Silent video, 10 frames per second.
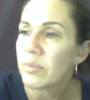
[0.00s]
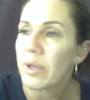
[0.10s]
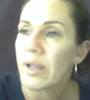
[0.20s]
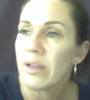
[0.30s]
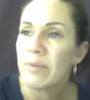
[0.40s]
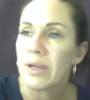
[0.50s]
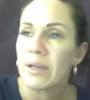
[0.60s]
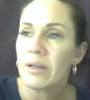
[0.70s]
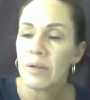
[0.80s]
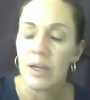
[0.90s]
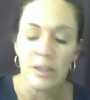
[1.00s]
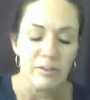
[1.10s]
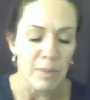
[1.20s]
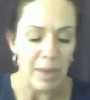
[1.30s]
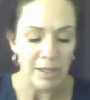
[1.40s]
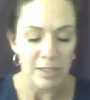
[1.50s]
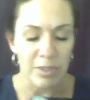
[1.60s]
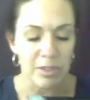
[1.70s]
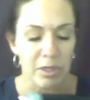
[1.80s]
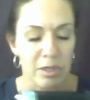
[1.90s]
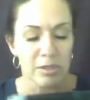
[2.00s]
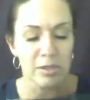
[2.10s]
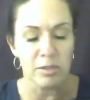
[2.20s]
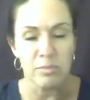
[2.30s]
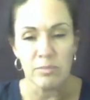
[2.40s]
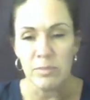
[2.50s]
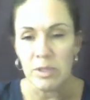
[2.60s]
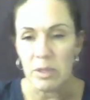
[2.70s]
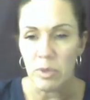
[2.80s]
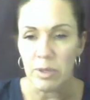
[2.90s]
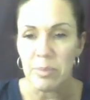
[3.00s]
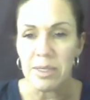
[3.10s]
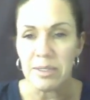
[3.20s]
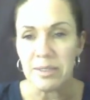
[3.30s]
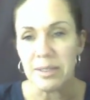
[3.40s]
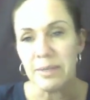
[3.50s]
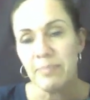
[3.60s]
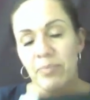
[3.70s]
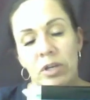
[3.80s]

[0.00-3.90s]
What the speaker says: But I love my Maximus guns. They work amazing.